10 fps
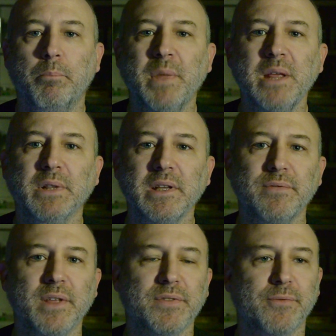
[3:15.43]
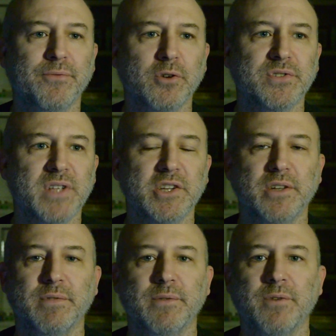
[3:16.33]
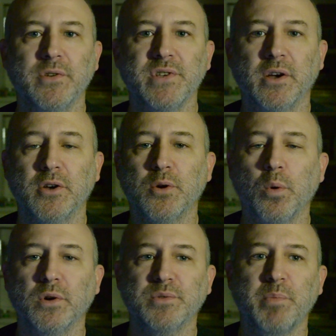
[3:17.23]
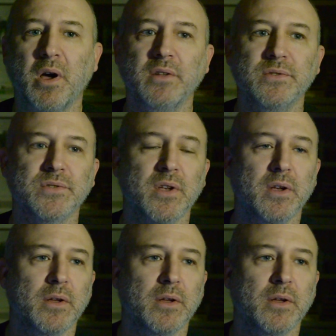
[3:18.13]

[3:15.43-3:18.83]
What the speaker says: Many believe that the first section of the verse here corresponds